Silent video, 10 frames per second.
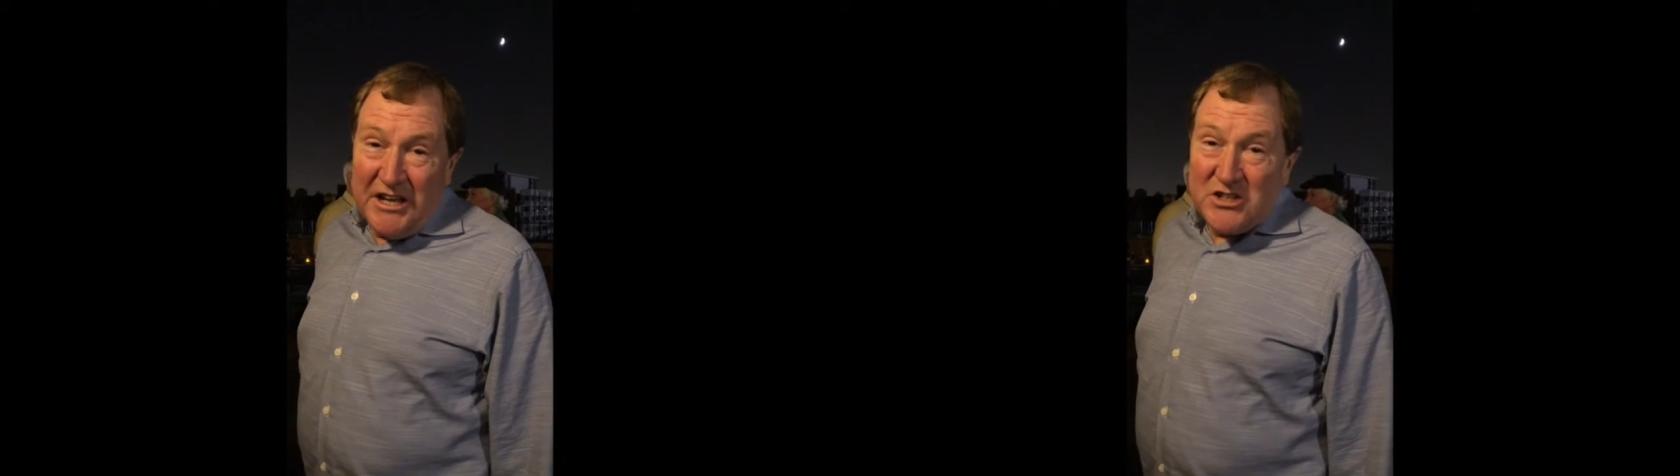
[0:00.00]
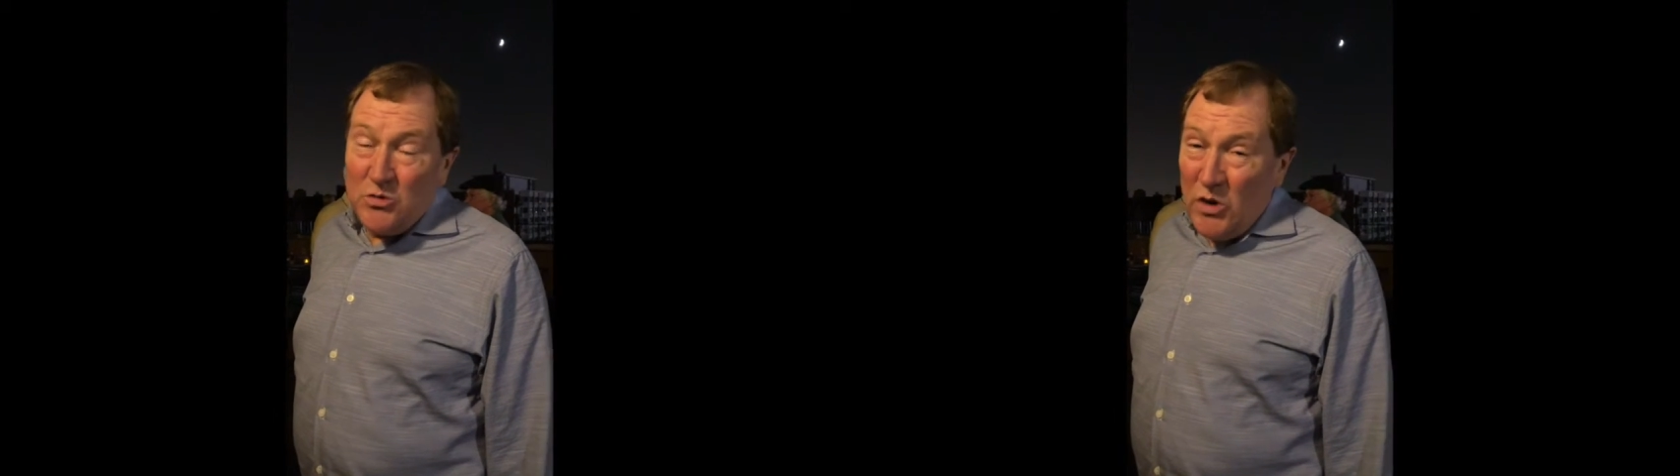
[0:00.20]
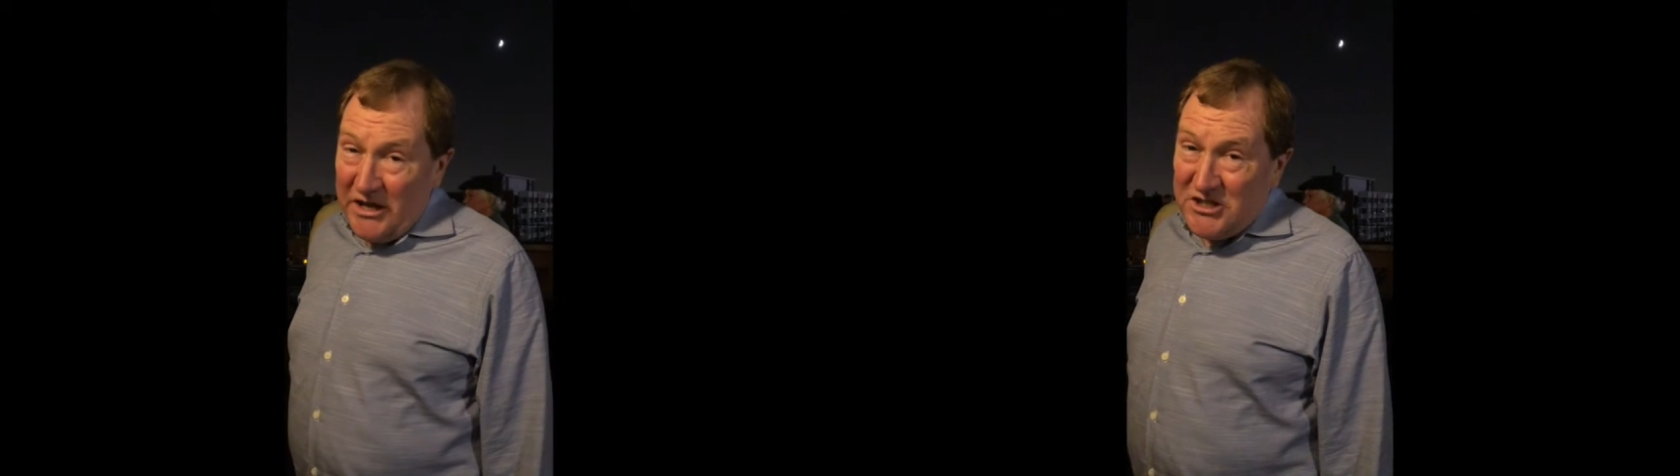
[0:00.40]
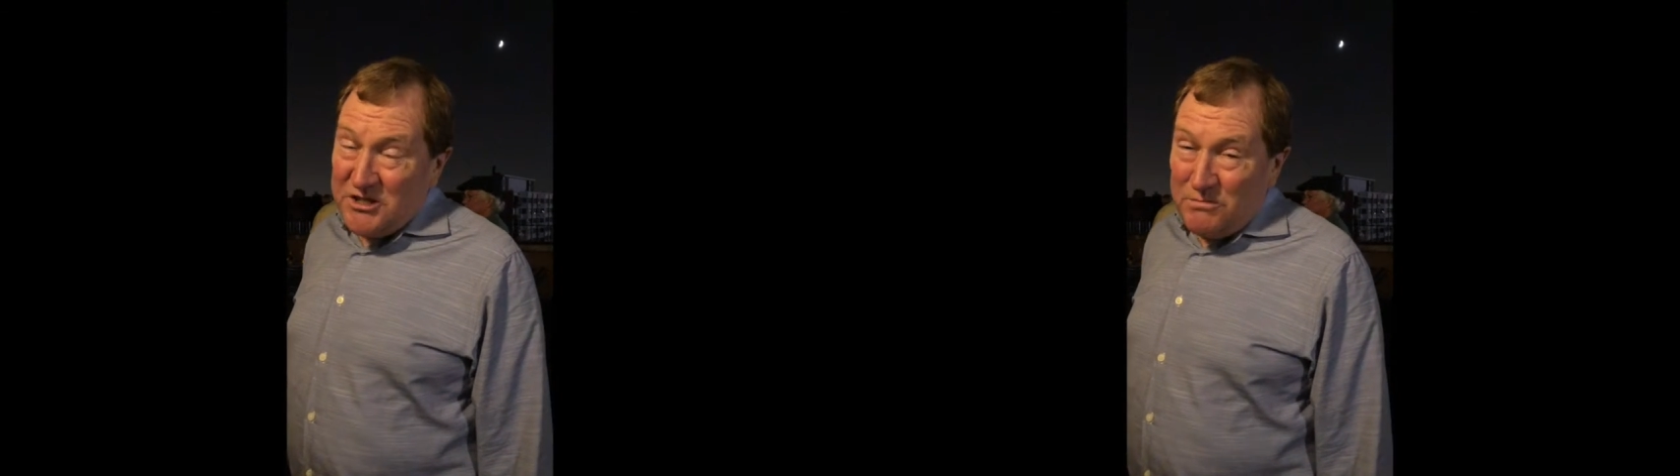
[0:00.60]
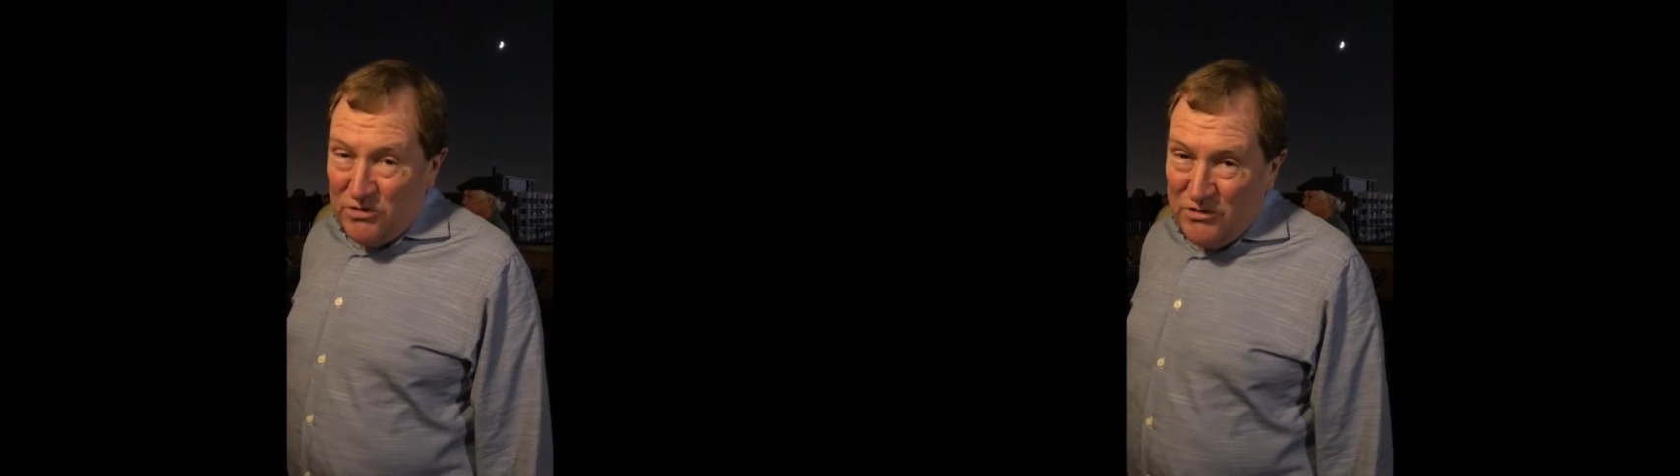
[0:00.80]
has the watch
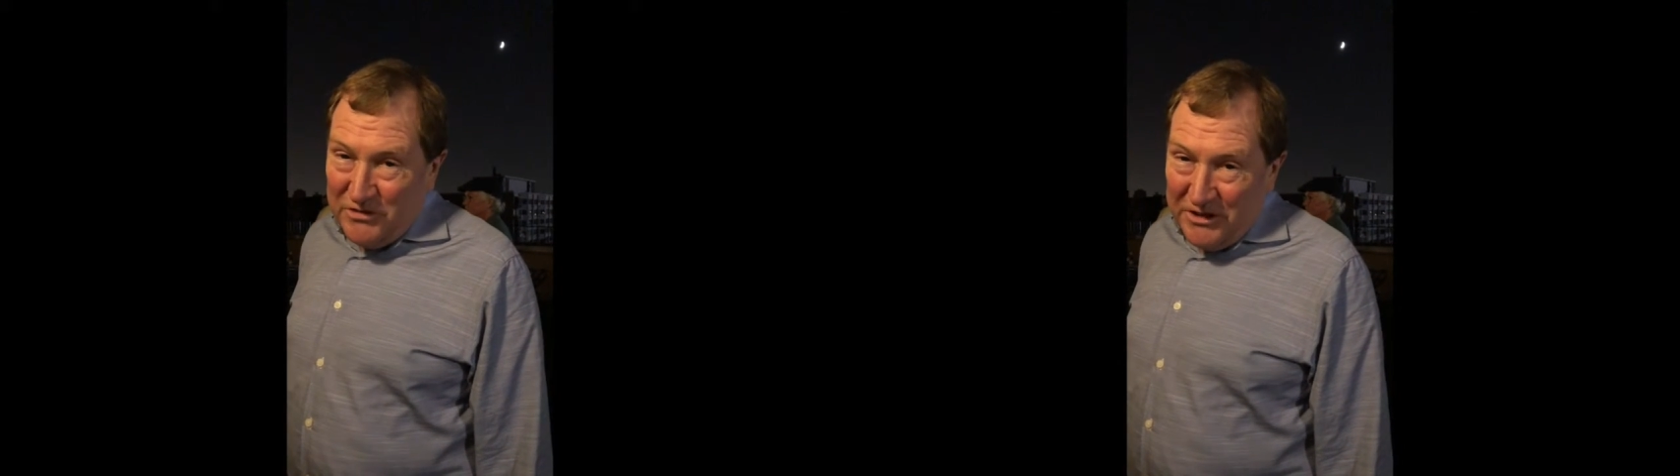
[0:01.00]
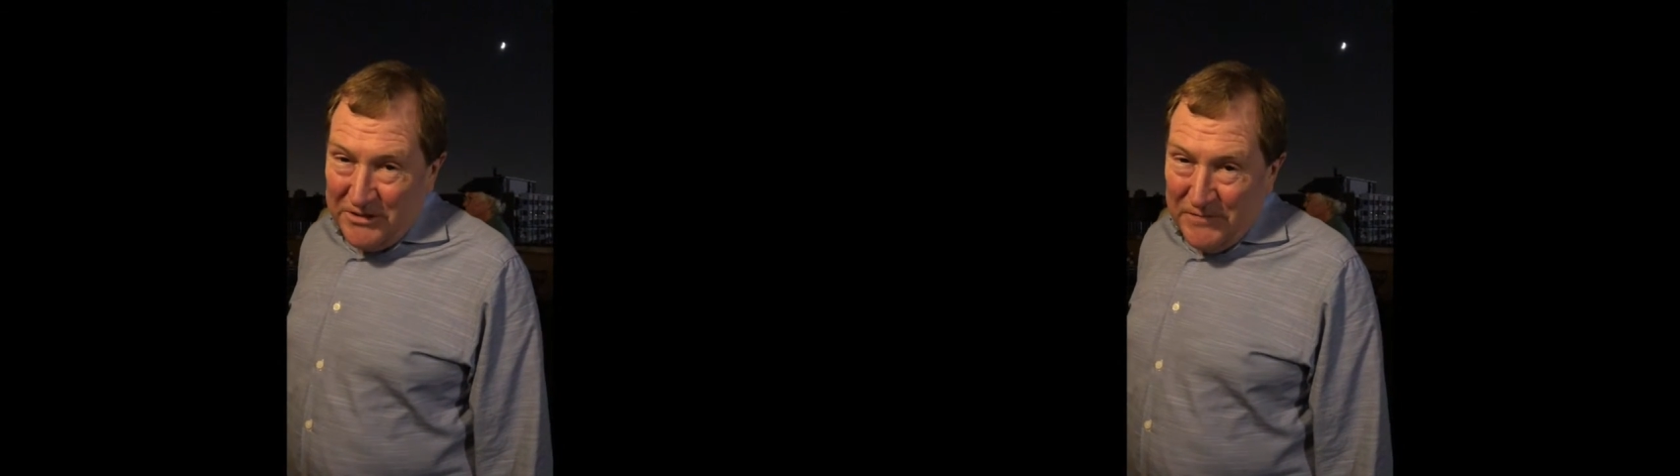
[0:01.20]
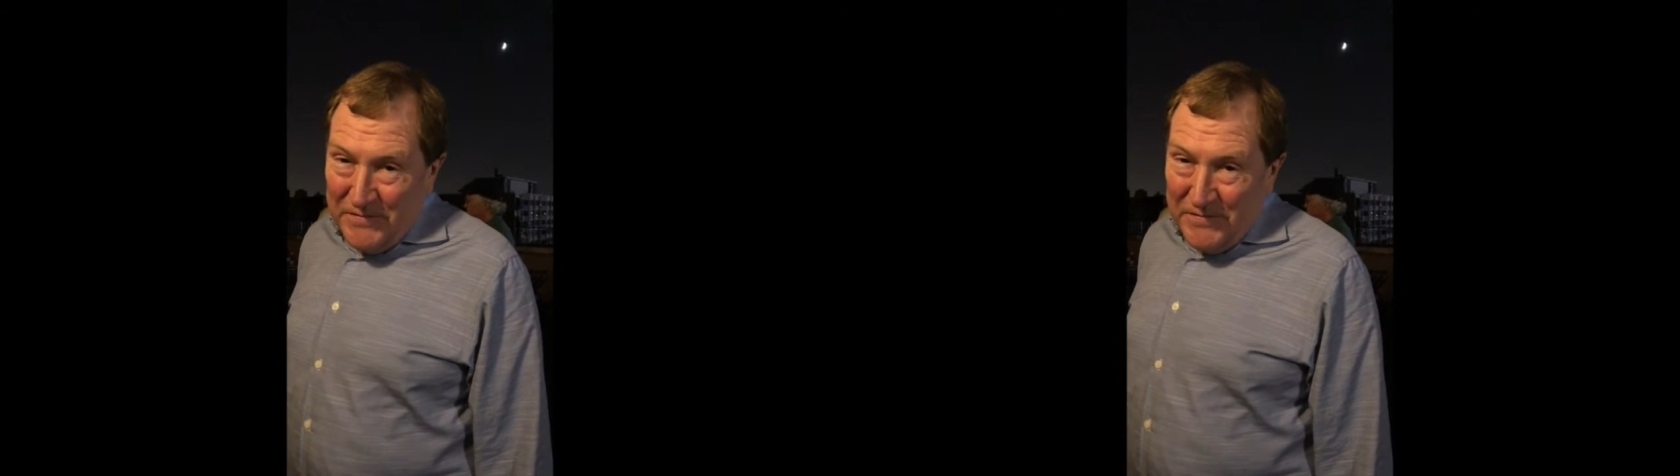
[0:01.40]
to prove it.